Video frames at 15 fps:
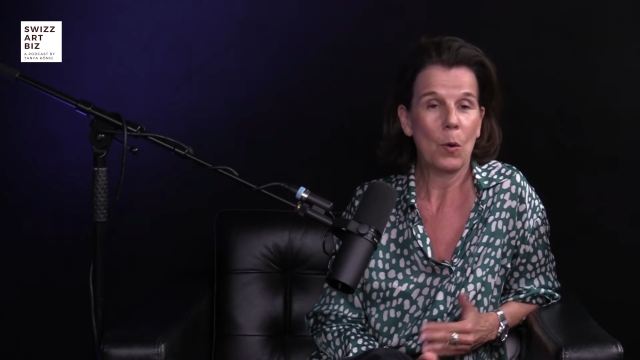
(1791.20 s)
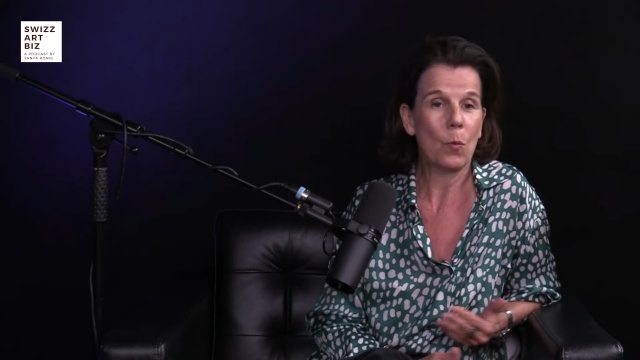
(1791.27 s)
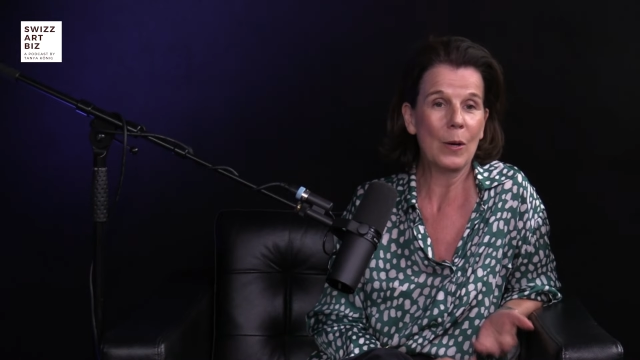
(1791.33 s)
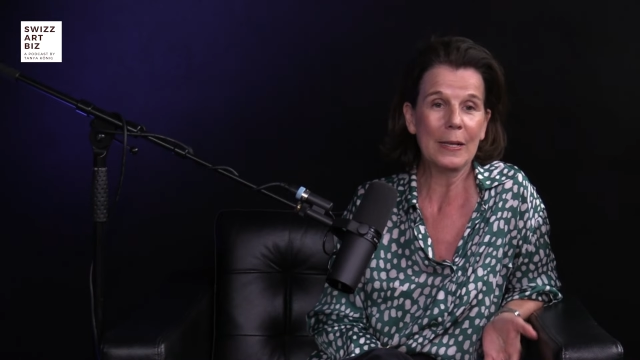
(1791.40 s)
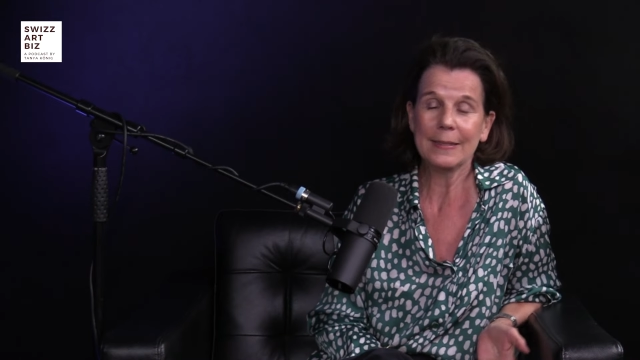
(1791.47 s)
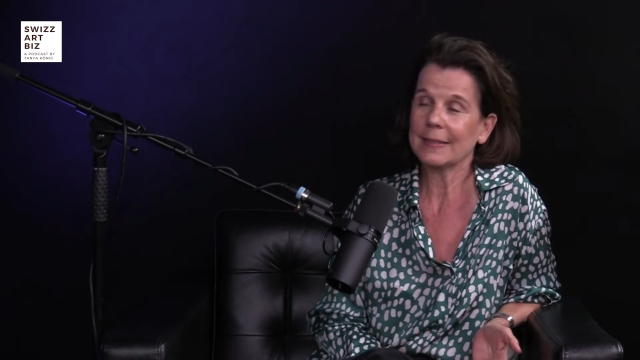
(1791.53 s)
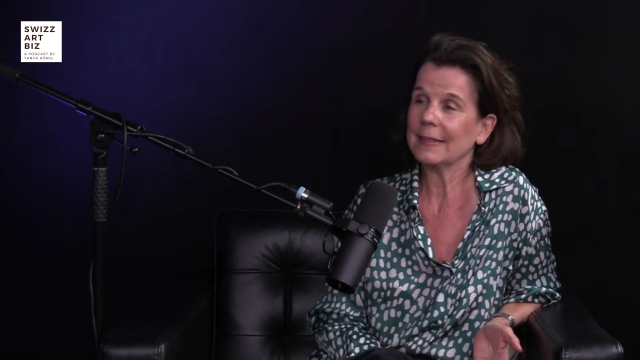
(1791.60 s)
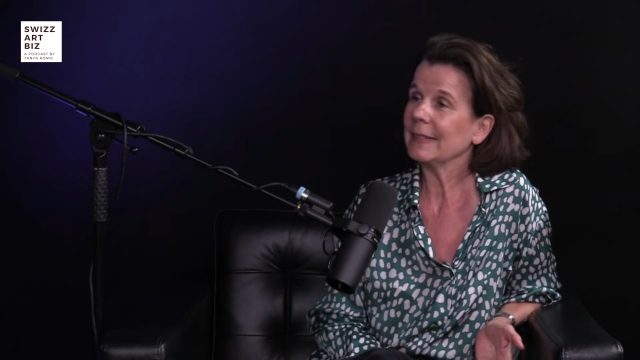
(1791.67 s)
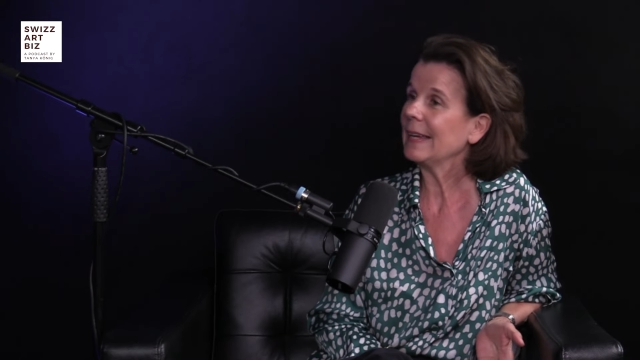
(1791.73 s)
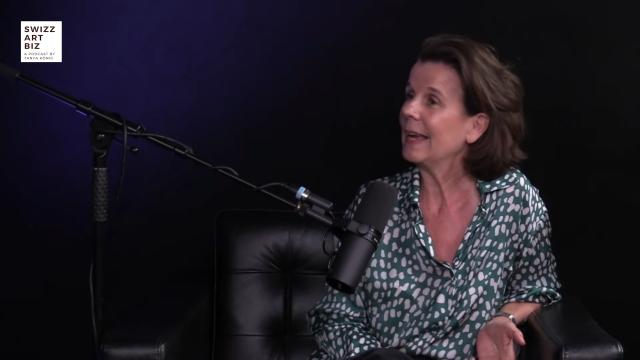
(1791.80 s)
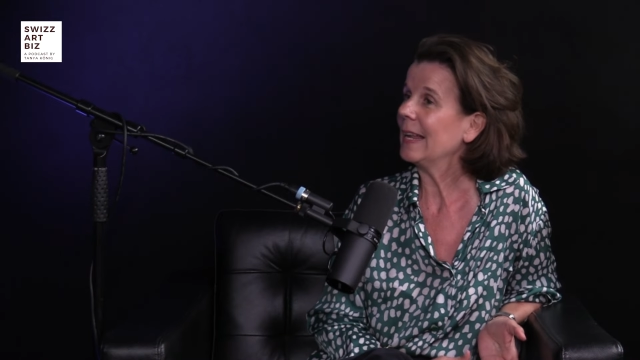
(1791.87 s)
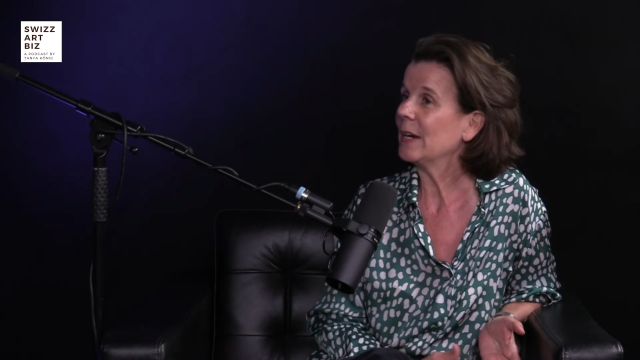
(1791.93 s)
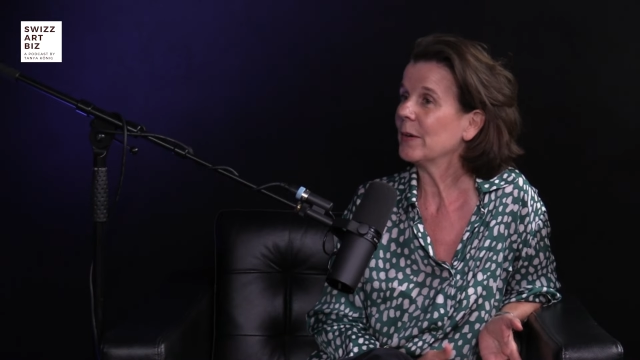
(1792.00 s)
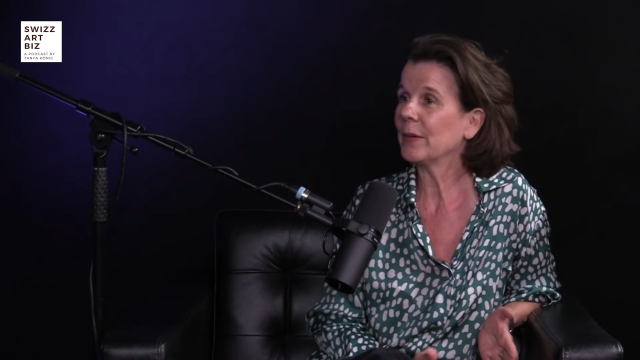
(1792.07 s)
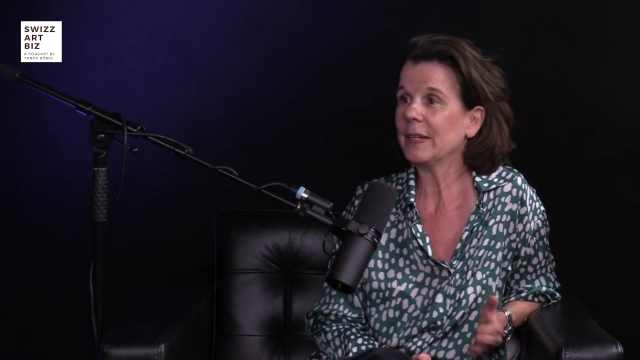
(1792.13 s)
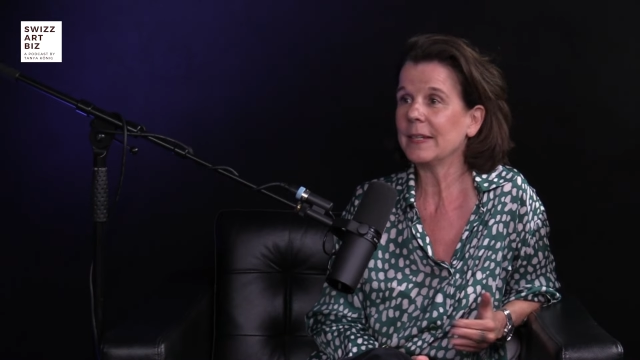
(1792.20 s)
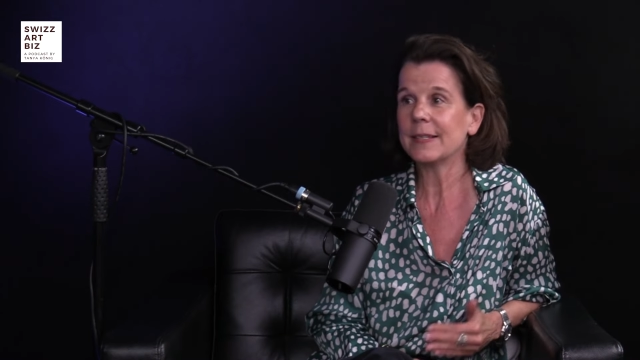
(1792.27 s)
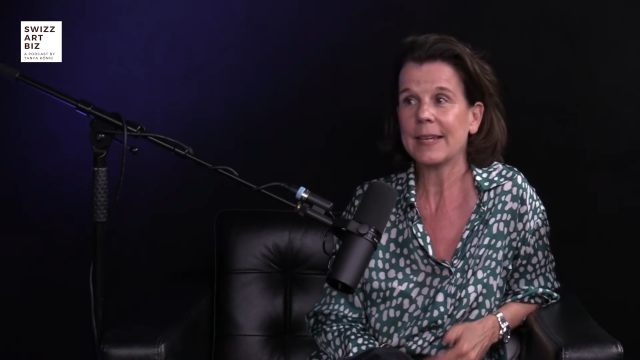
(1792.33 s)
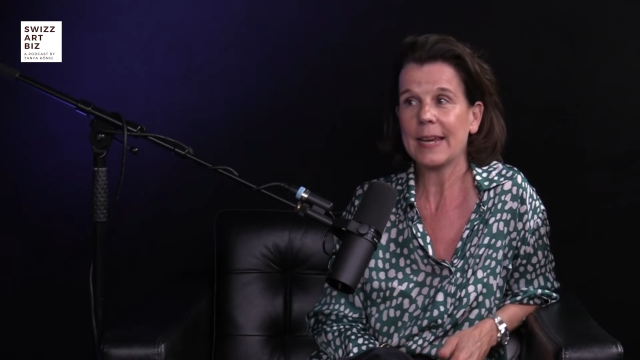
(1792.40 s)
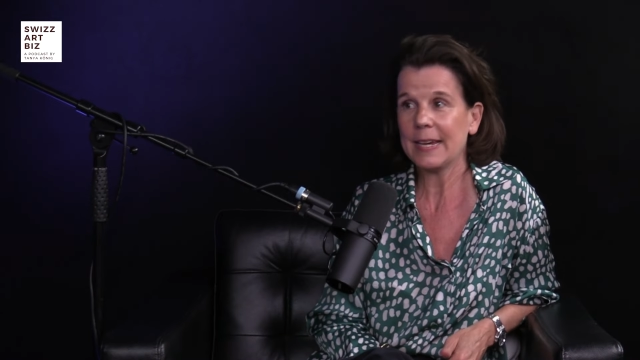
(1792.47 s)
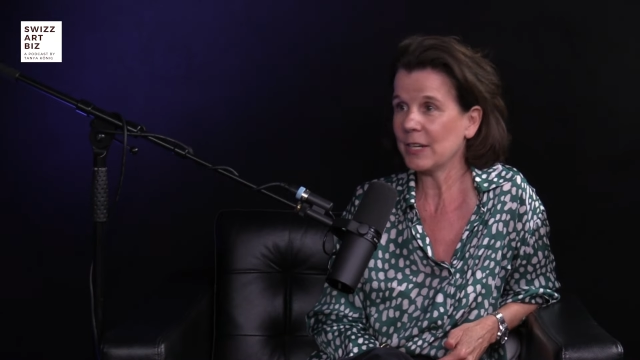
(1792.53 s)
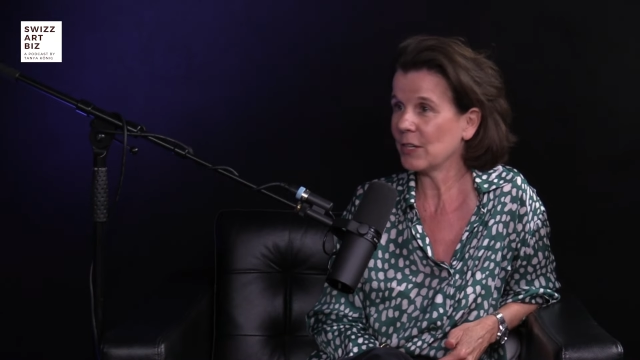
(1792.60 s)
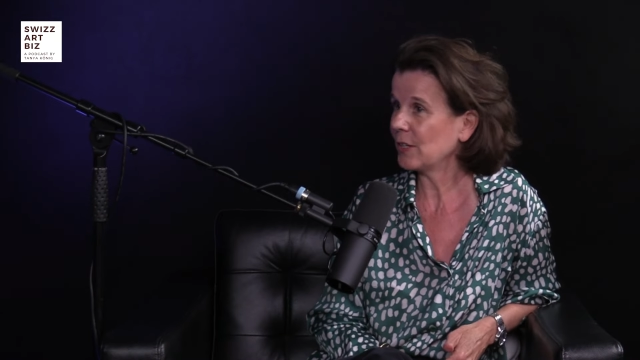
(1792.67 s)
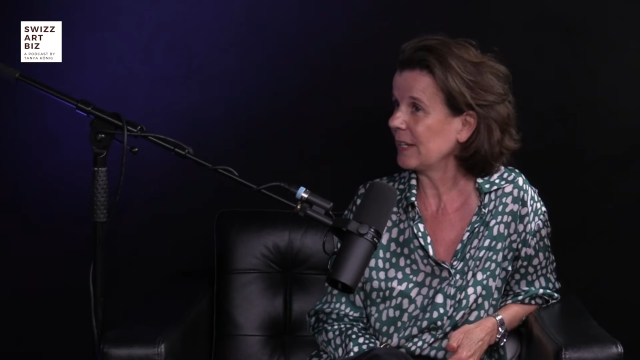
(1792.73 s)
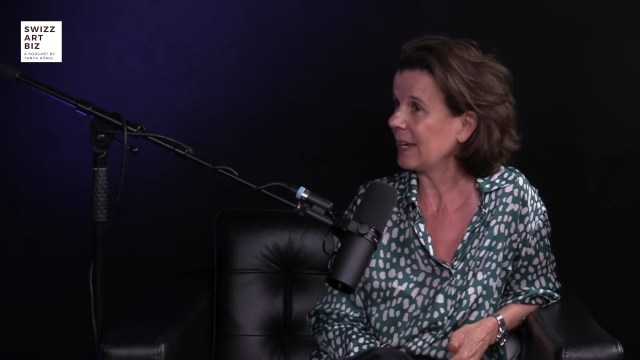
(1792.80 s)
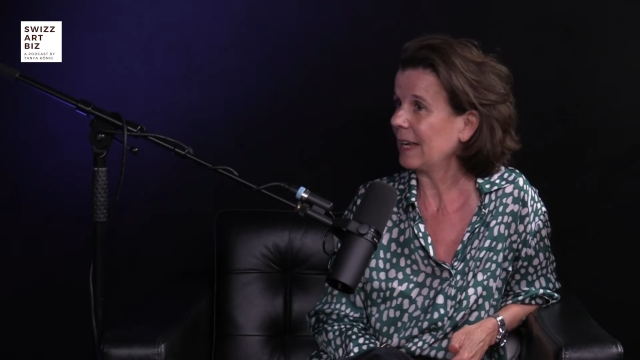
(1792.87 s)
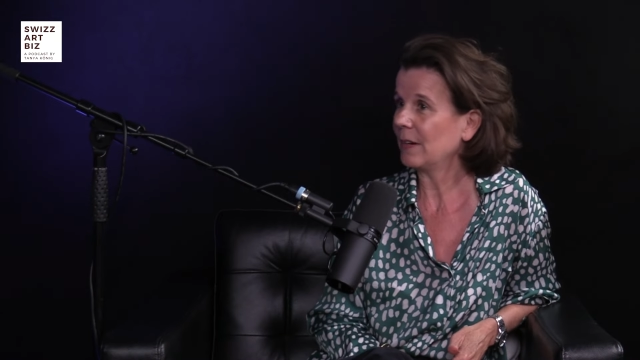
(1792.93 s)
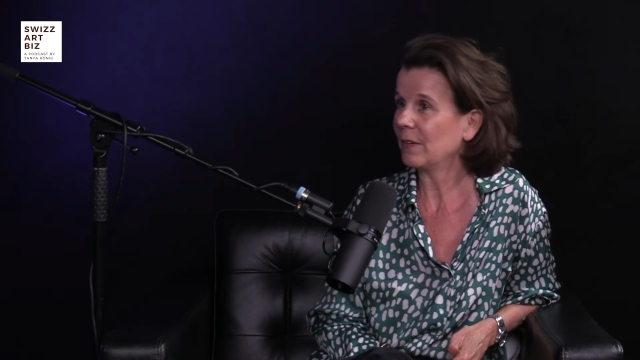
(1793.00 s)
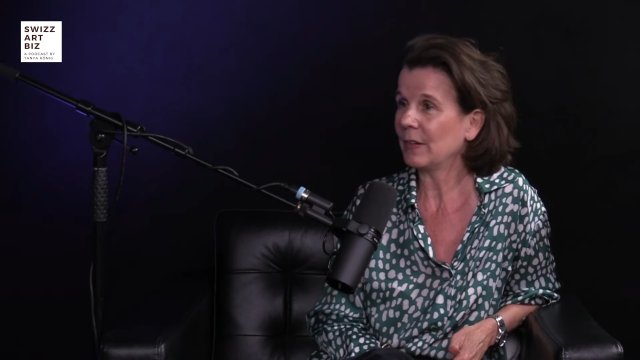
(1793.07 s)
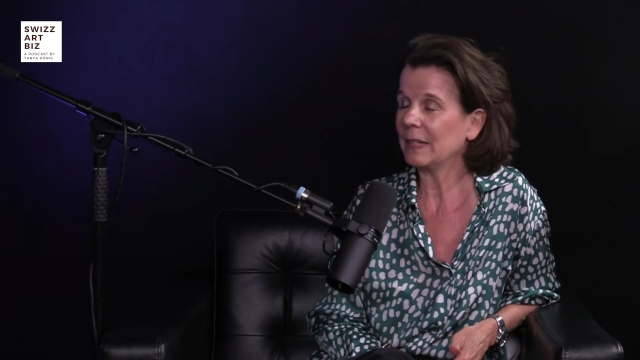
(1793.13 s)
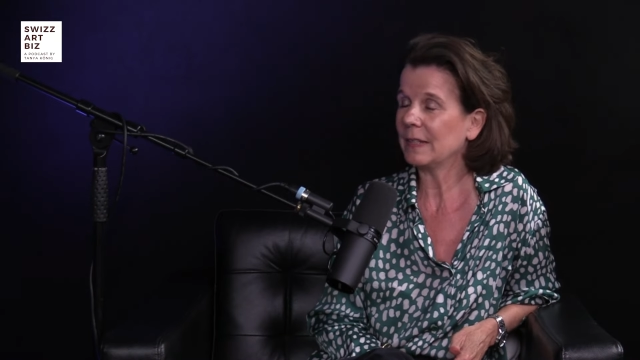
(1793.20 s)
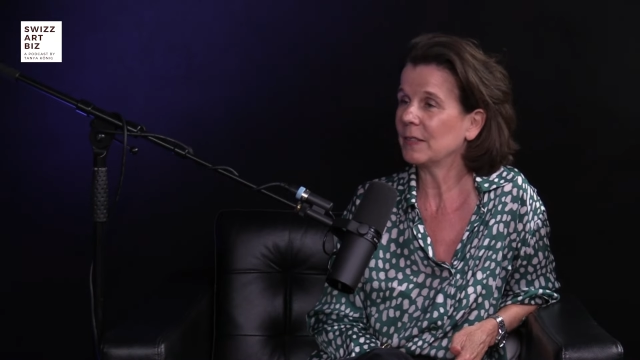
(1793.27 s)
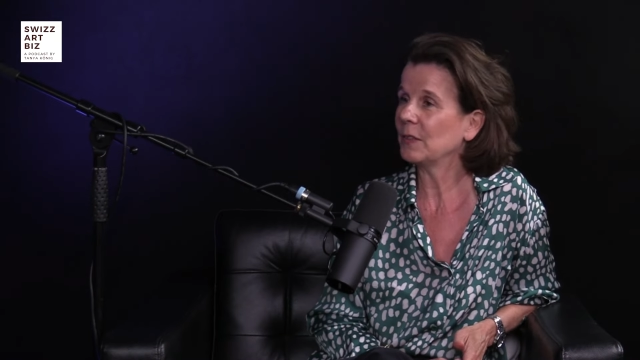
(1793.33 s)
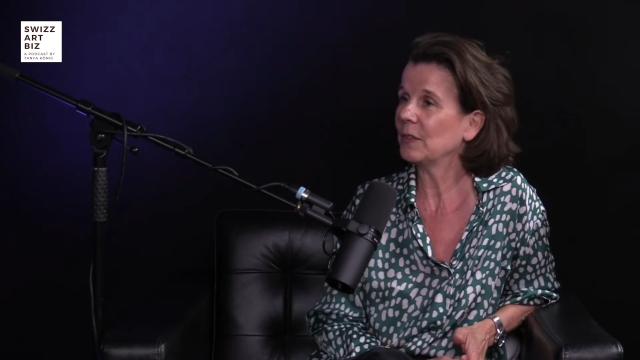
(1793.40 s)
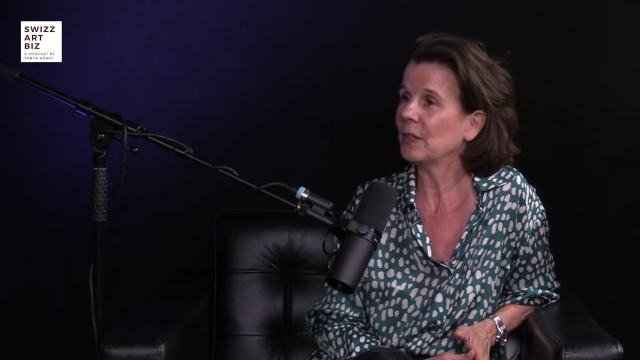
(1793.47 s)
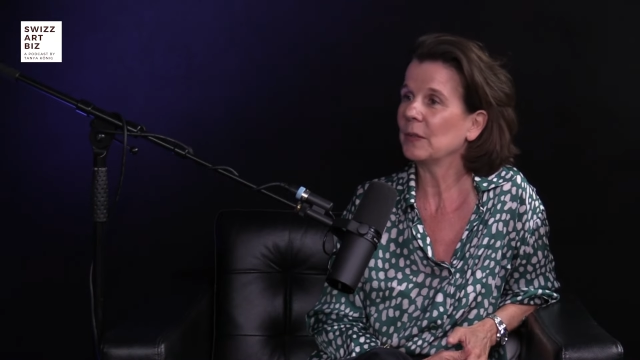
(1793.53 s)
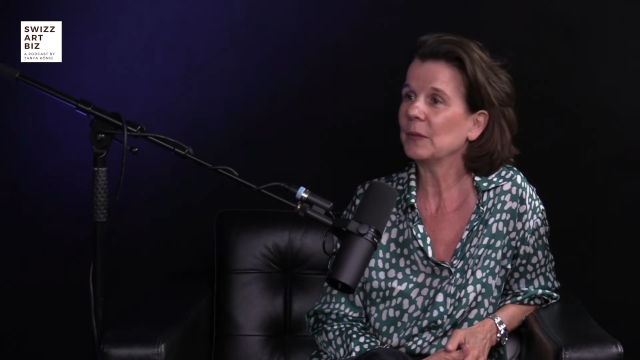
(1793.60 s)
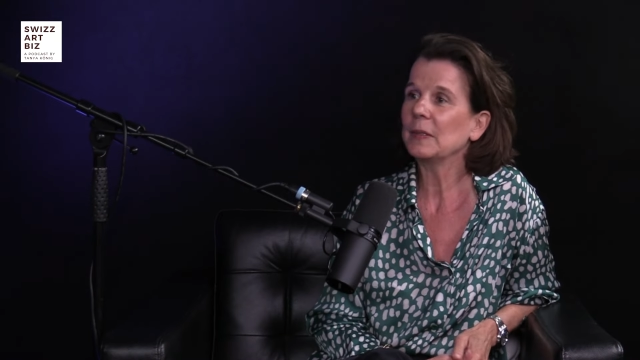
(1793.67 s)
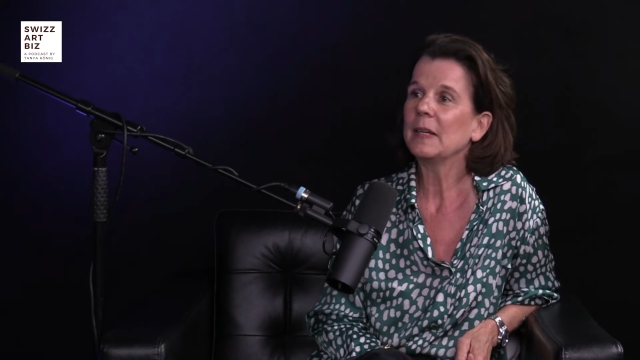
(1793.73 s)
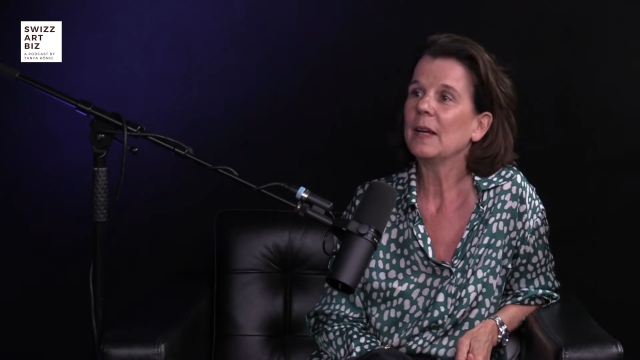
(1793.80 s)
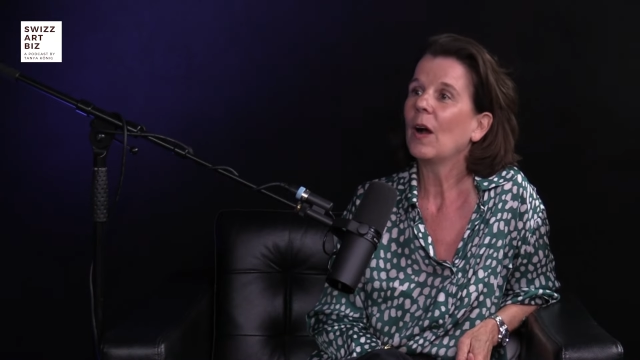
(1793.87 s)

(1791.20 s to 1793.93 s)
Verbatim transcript: Western galleries, Asian galleries, you know.